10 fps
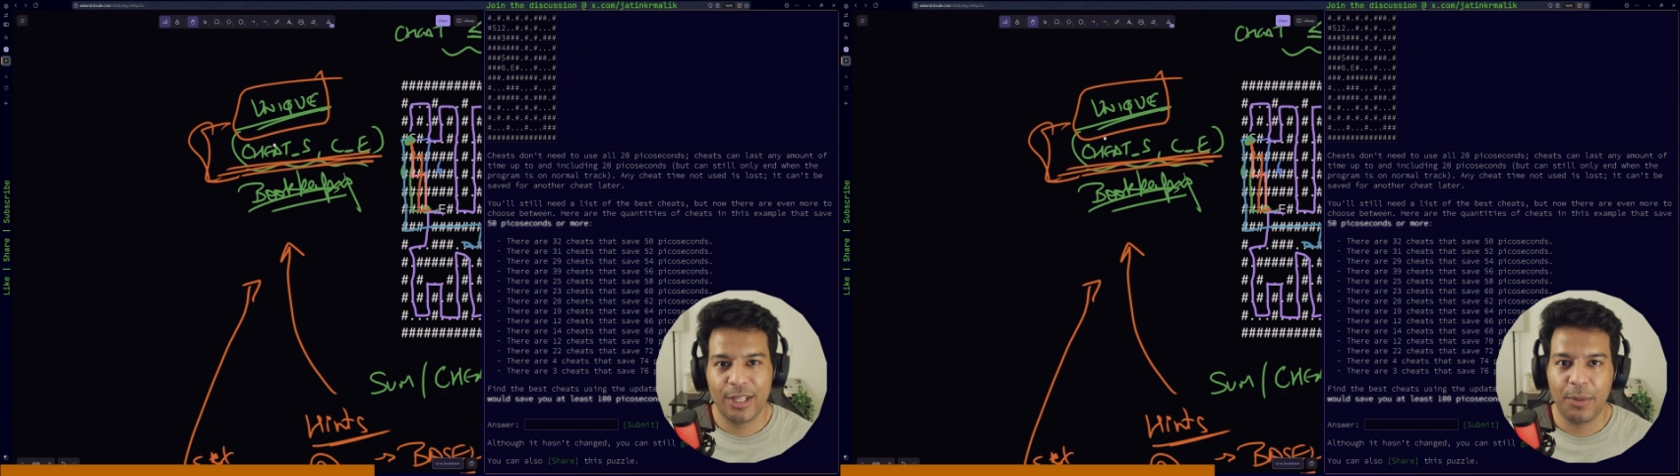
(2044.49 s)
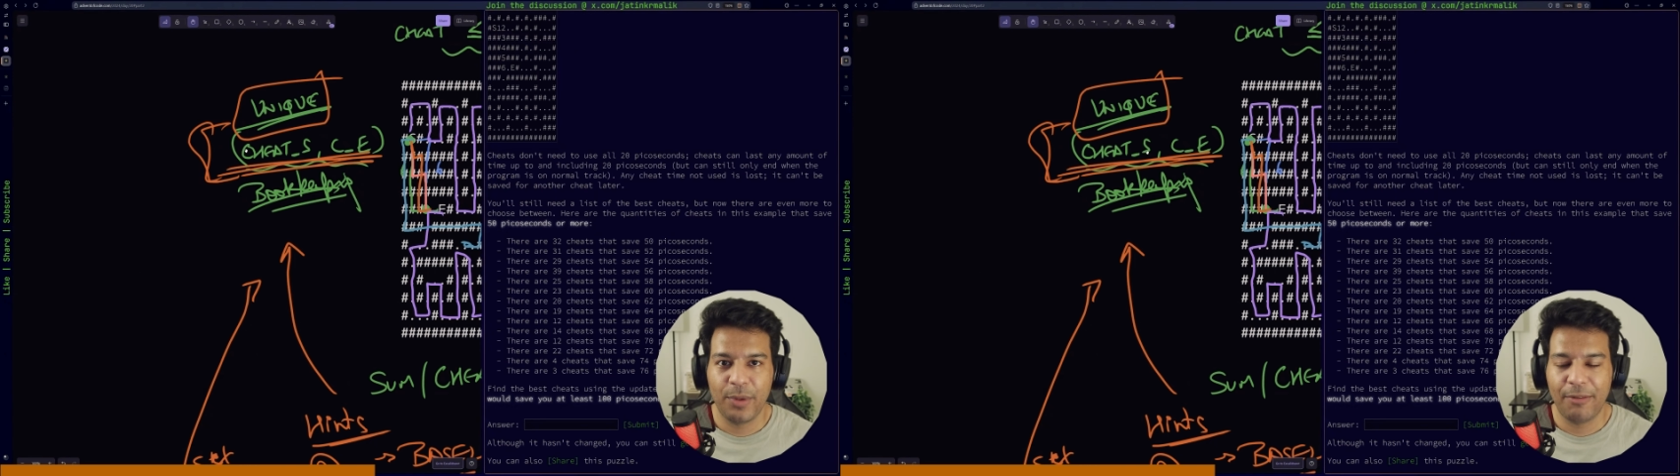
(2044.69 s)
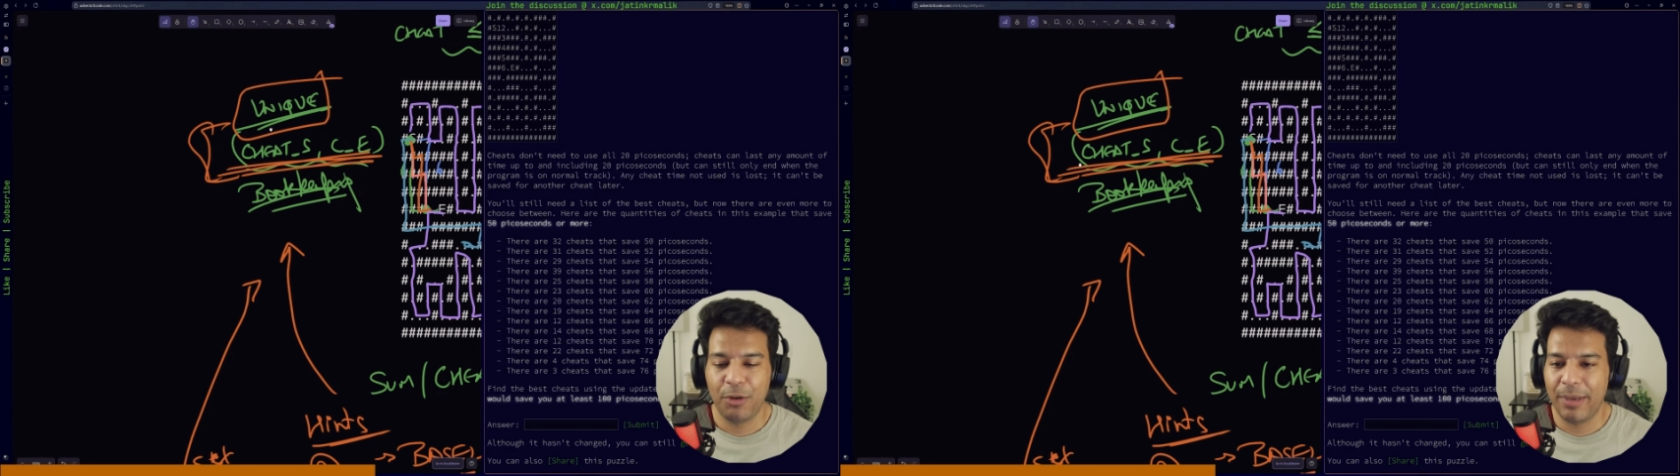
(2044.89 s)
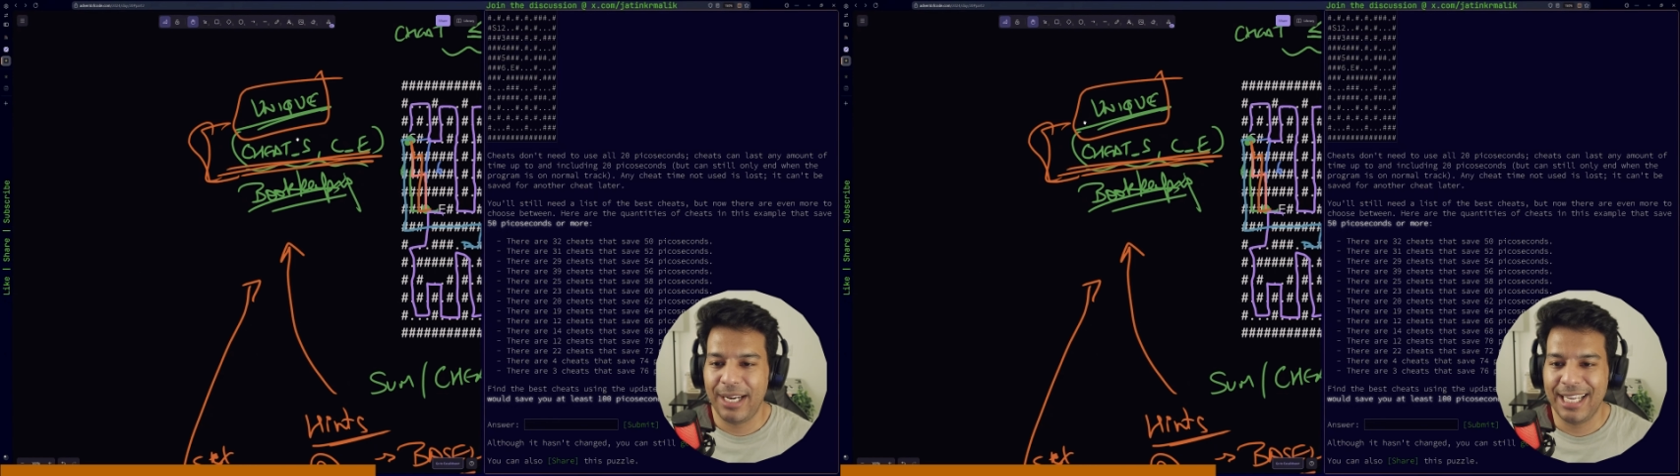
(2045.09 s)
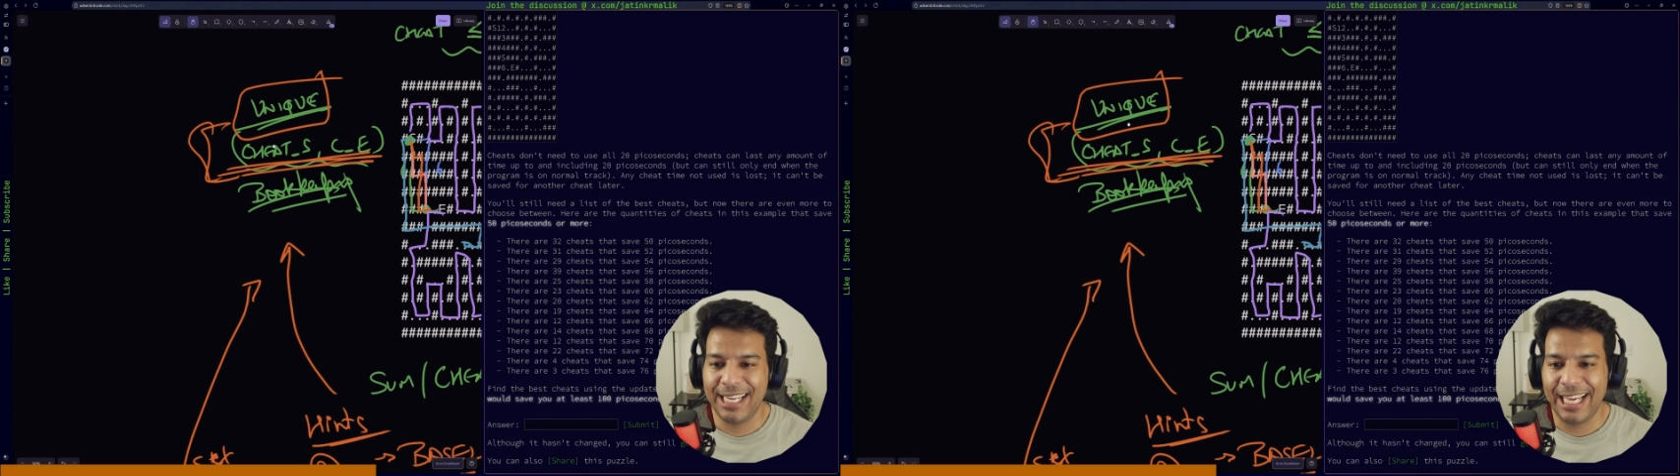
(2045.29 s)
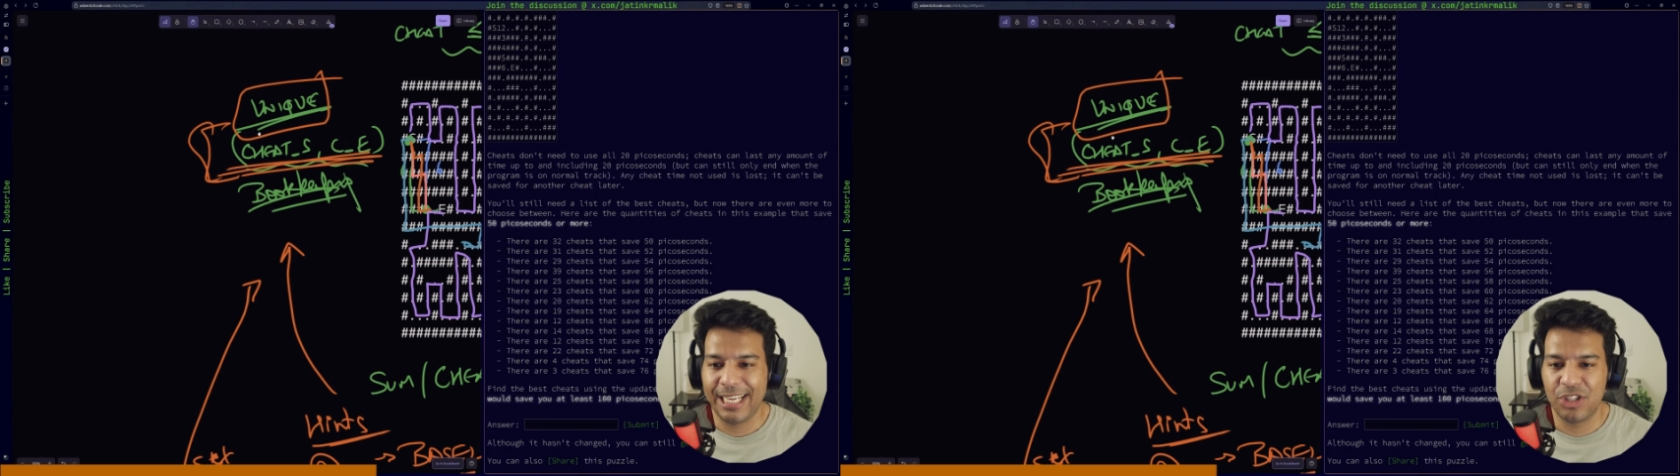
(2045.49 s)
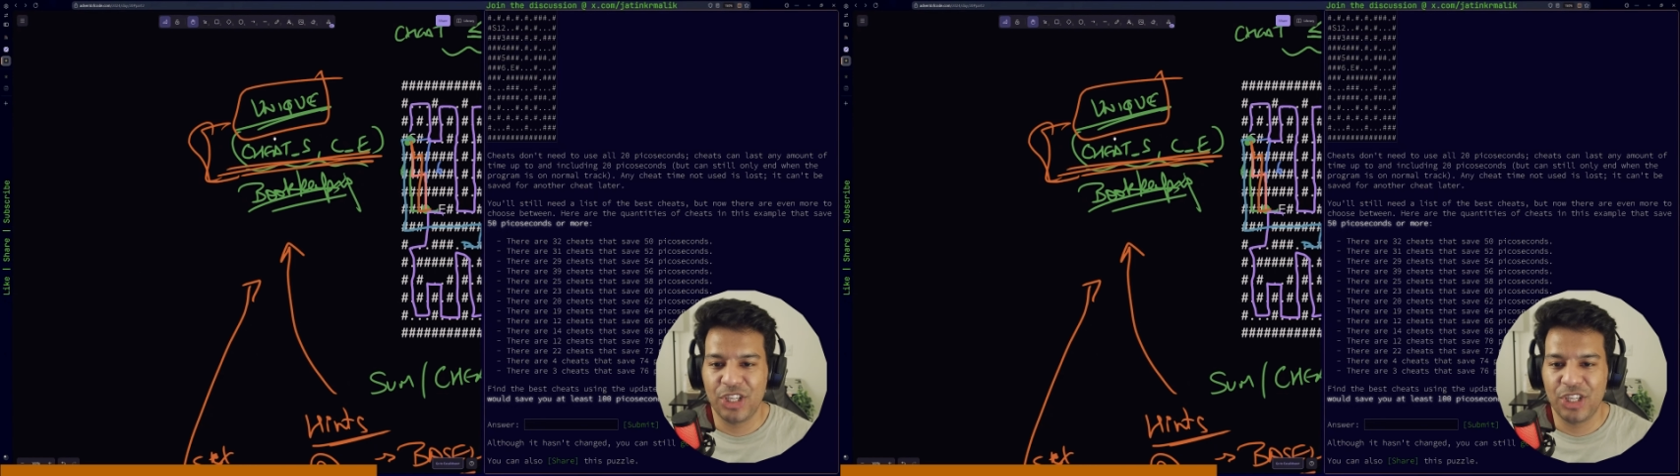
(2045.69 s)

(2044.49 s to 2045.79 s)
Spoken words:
that we have to maintain like a